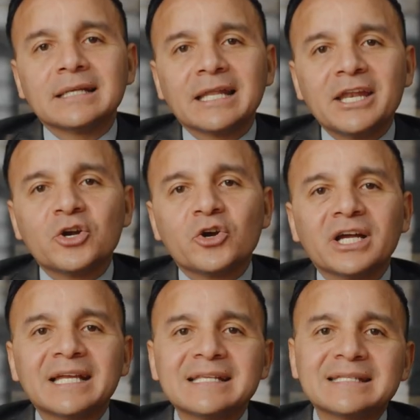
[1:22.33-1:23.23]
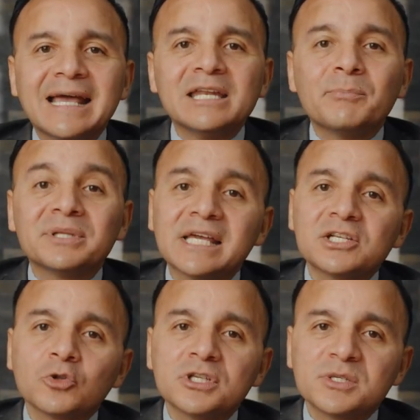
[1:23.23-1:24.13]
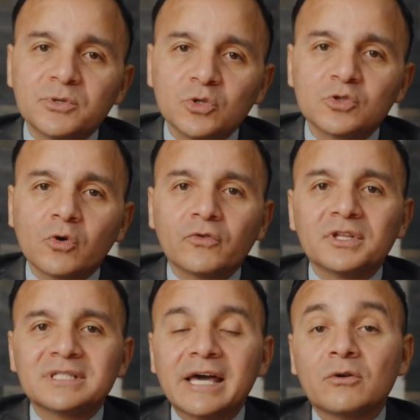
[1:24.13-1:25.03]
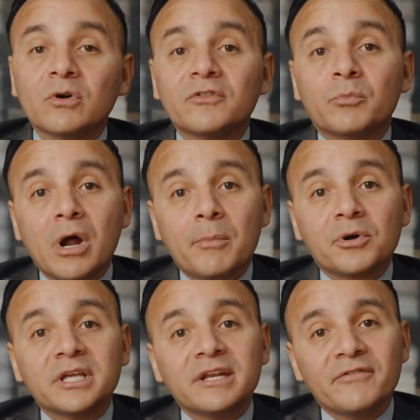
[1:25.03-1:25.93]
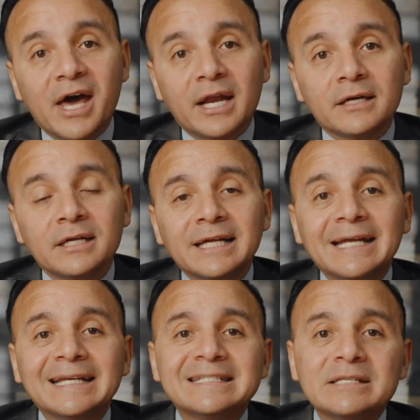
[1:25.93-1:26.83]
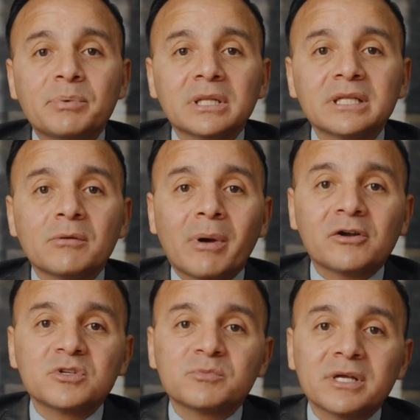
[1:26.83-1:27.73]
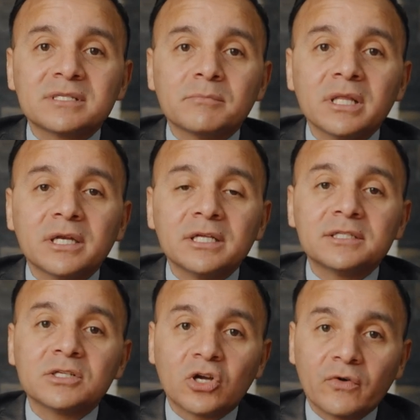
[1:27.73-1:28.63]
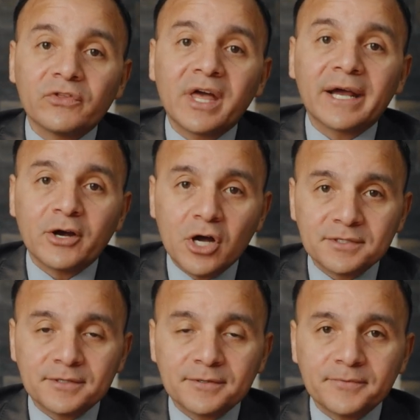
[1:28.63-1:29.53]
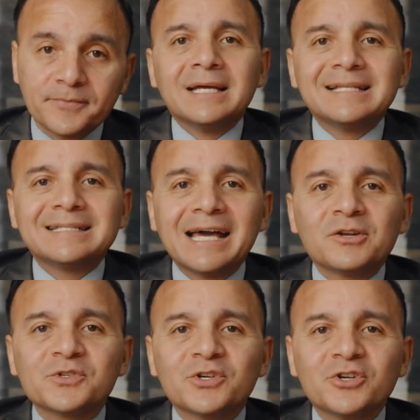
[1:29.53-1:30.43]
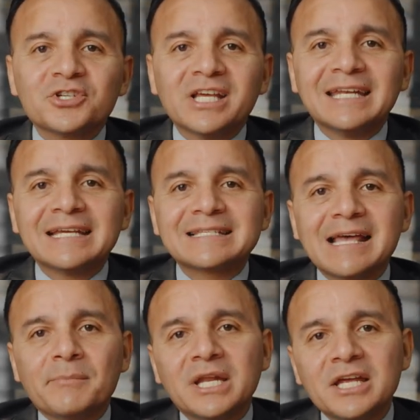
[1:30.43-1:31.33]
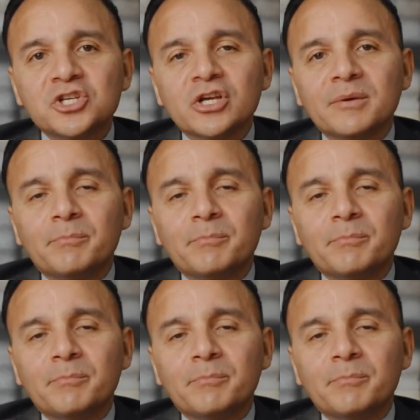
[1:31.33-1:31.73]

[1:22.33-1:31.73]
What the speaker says: lender against any potential disputes over the title of the property in Nevada. It's typically the buyer's responsibility to cover that cost. Title search and examination